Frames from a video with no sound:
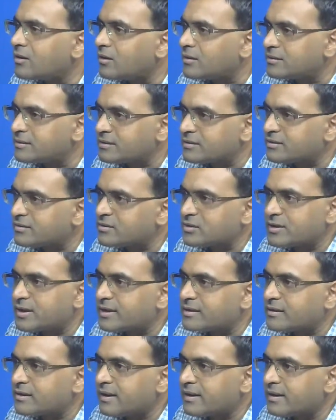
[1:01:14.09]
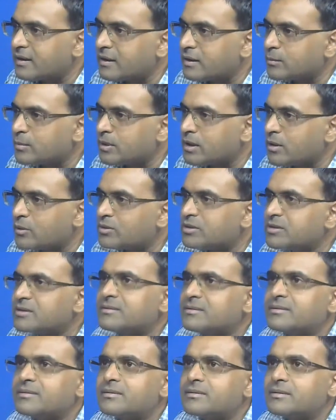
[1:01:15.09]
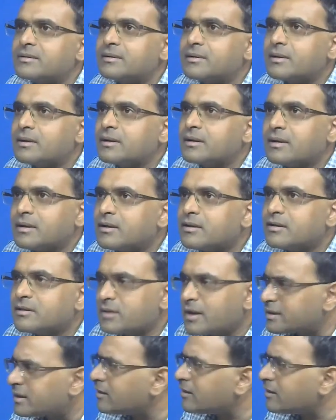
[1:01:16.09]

on this to get the right label out. I